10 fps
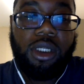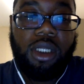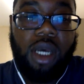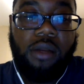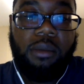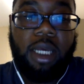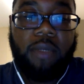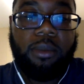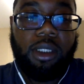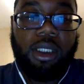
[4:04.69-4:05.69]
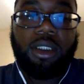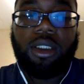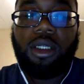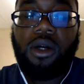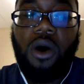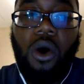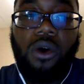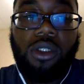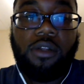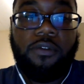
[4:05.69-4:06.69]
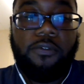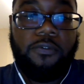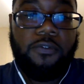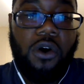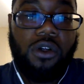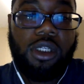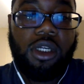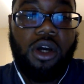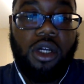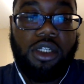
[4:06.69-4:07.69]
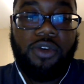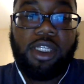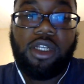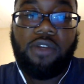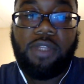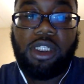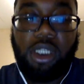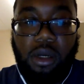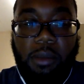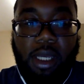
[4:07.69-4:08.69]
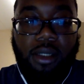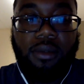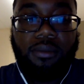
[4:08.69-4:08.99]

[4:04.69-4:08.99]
done by the police caused the false incarceration of these young men.